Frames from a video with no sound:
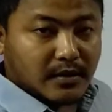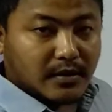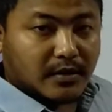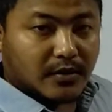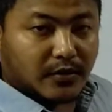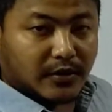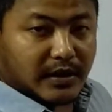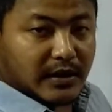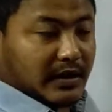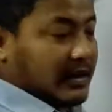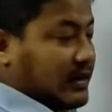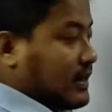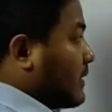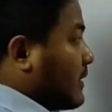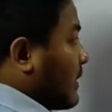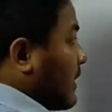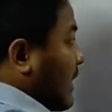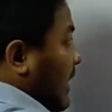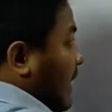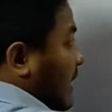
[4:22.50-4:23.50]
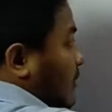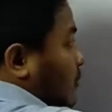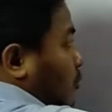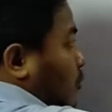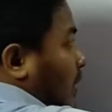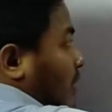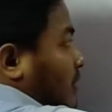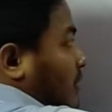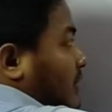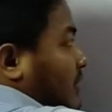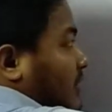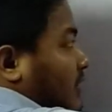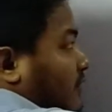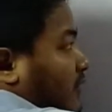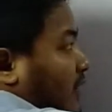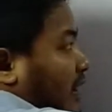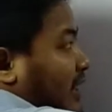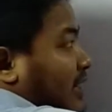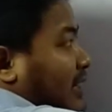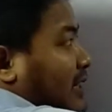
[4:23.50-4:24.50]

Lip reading: Okay, and when it reflects,